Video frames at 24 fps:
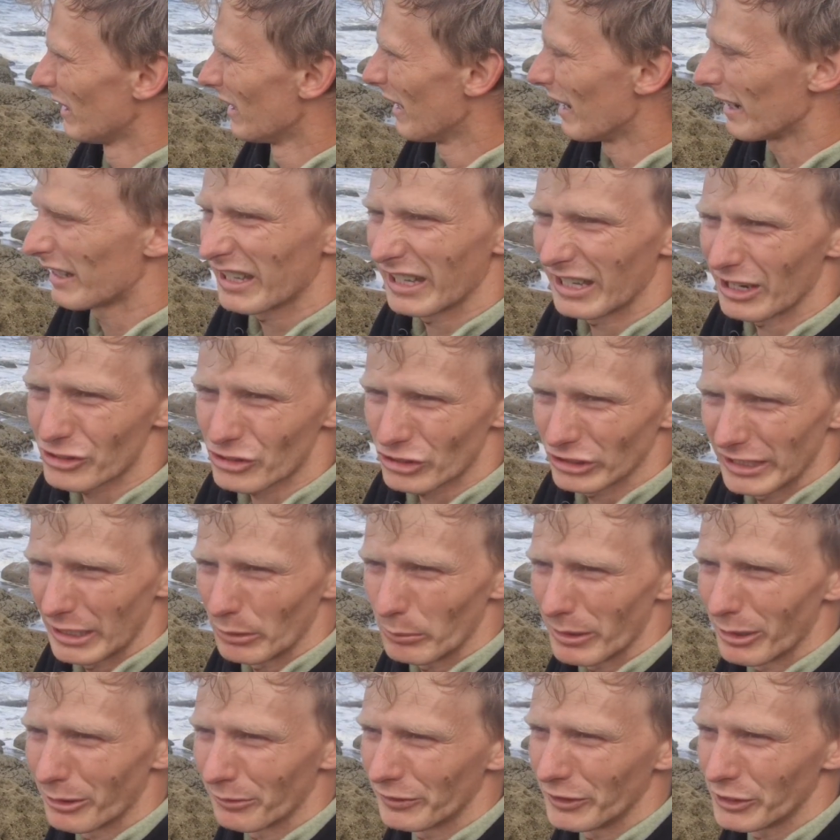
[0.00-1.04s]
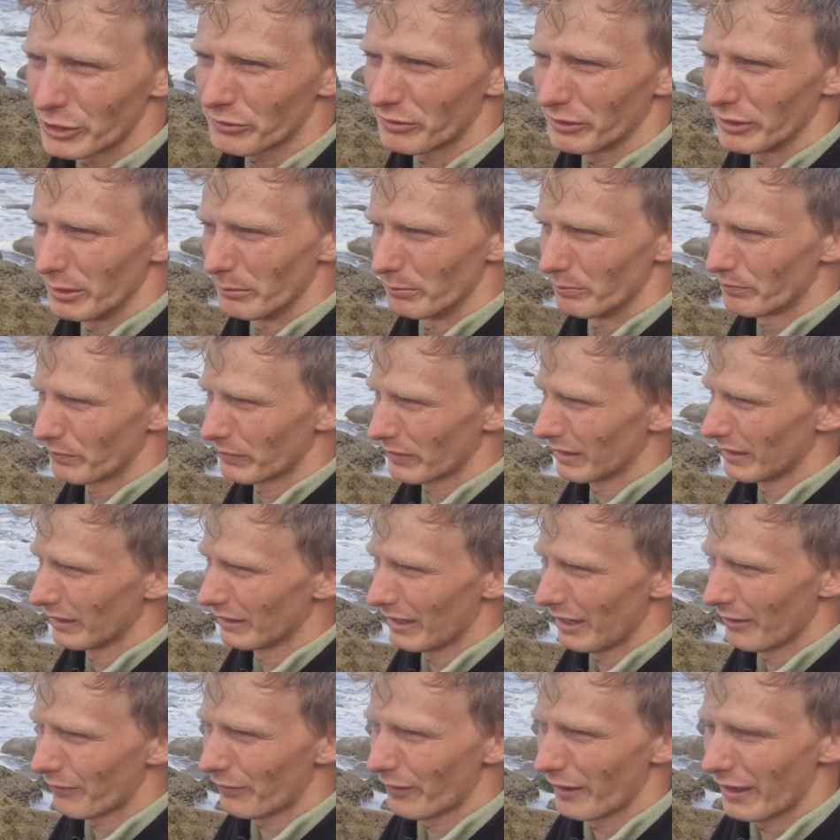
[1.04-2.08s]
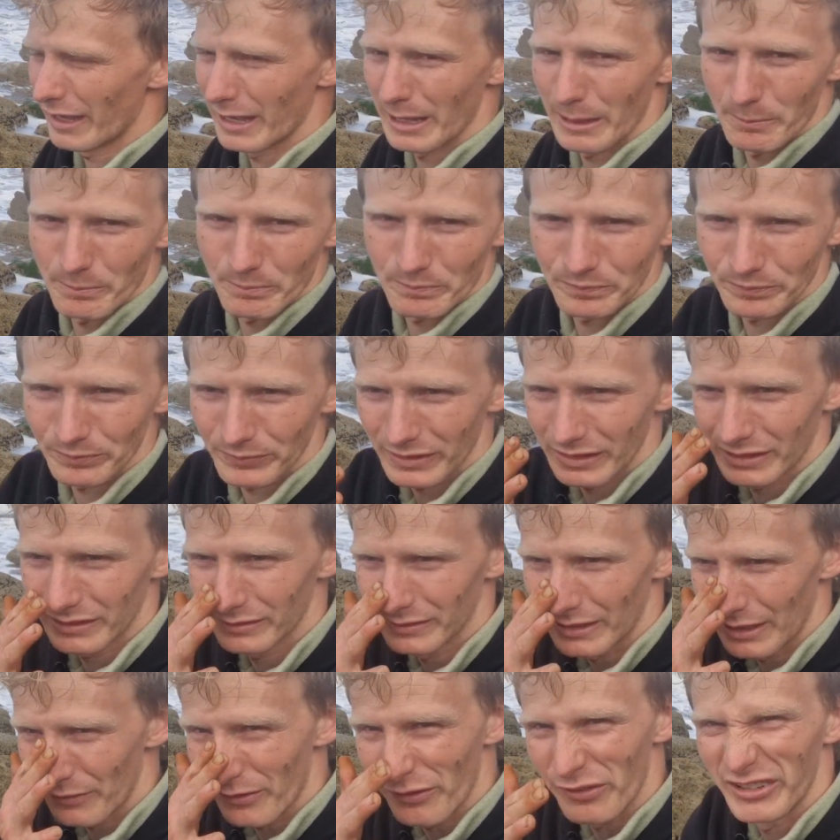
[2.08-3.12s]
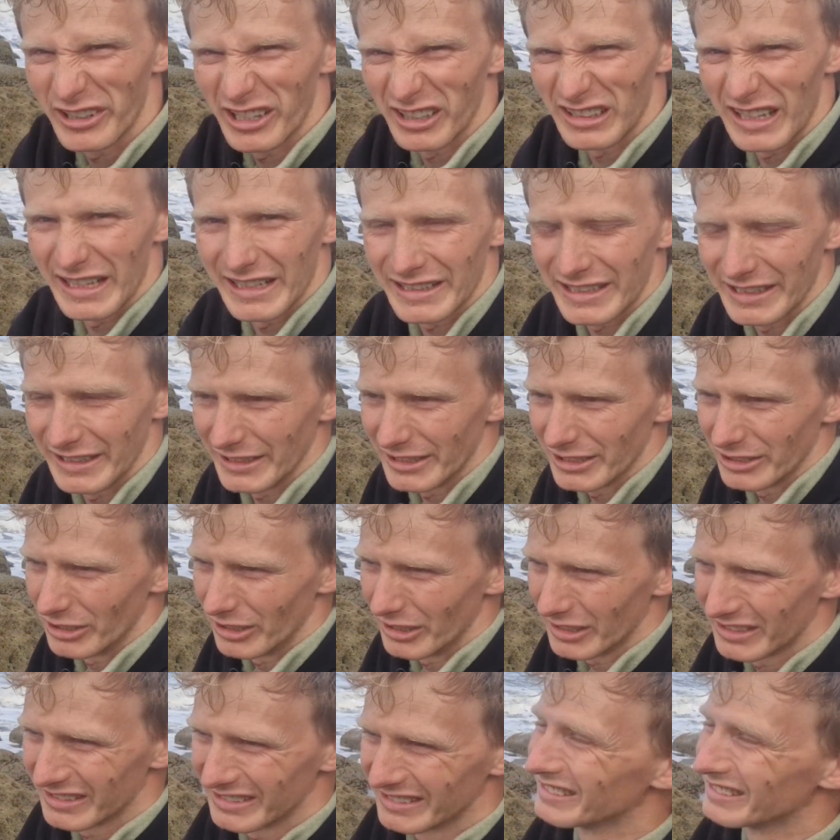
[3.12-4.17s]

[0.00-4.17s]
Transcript: occasionally I will fish for them if I feel like it, you know.